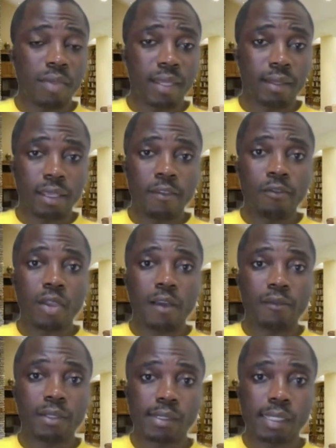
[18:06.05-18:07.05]
But if you
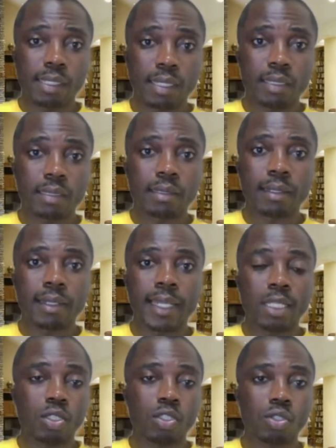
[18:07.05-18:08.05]
haven't seen it,
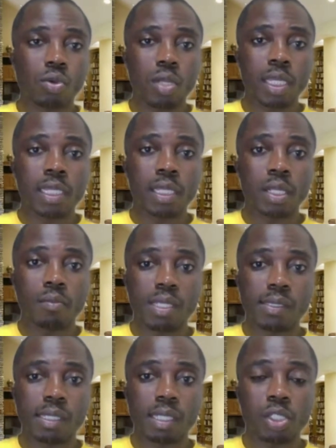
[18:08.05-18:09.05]
let us know in the
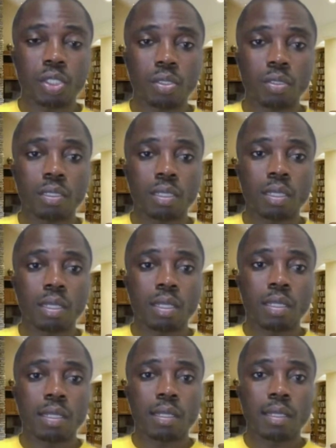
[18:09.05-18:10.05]
comment section
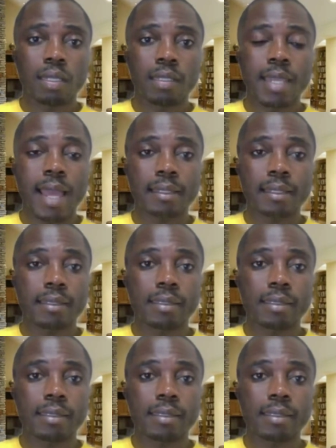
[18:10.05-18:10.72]
that